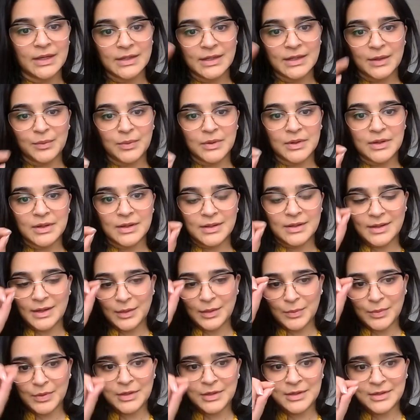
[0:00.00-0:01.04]
And I want
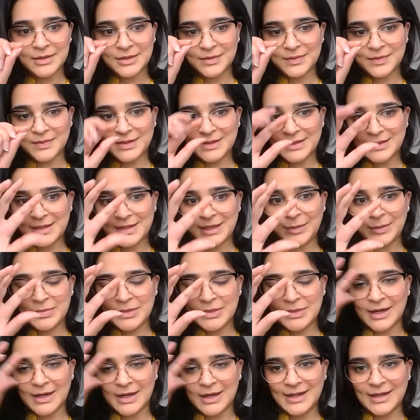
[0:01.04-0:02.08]
to keep
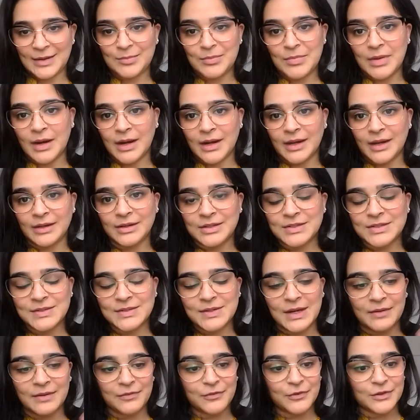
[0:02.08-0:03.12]
that in mind
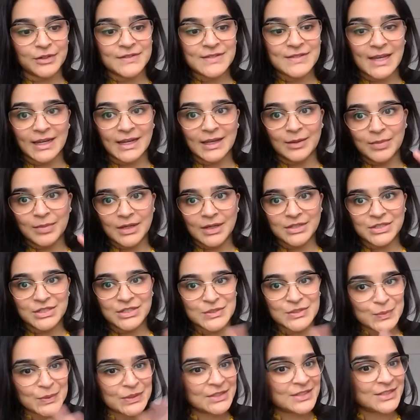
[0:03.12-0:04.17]
for a second, but I
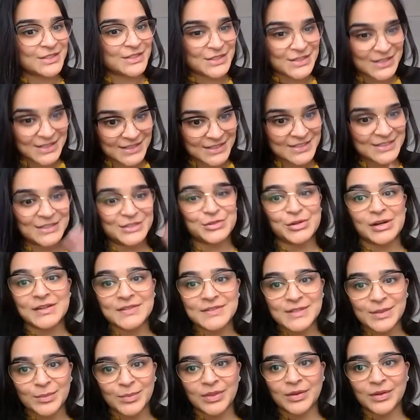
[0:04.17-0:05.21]
just want to start to address
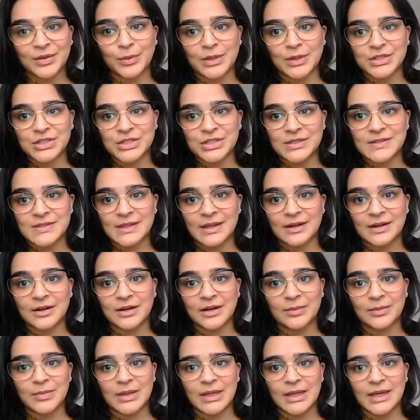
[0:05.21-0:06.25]
some of the questions that are
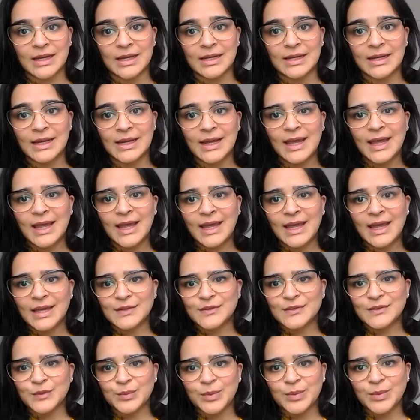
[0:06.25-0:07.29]
coming in. And
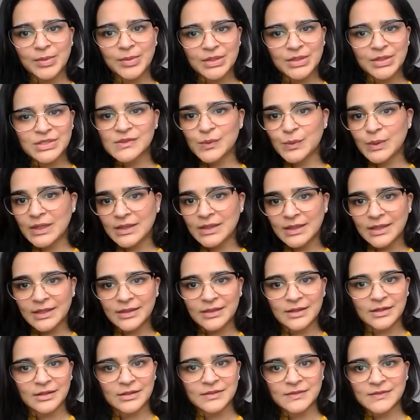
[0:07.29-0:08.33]
so maybe just quickly,
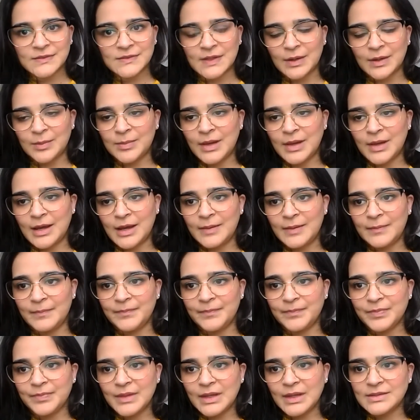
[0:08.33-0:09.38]
there are
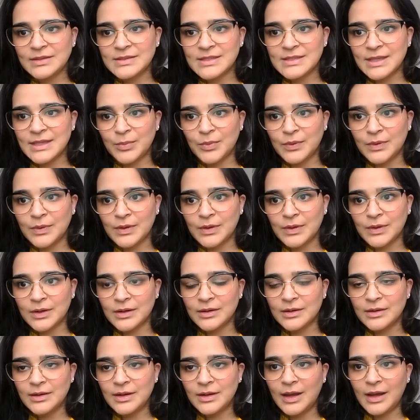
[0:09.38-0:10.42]
some, I'd say
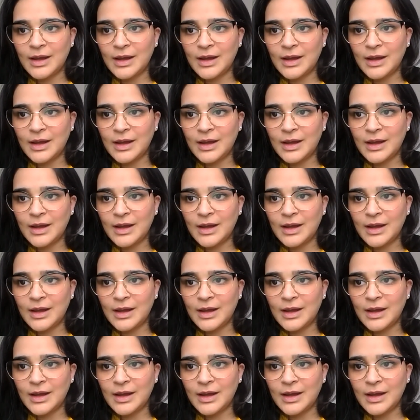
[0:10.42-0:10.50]
more,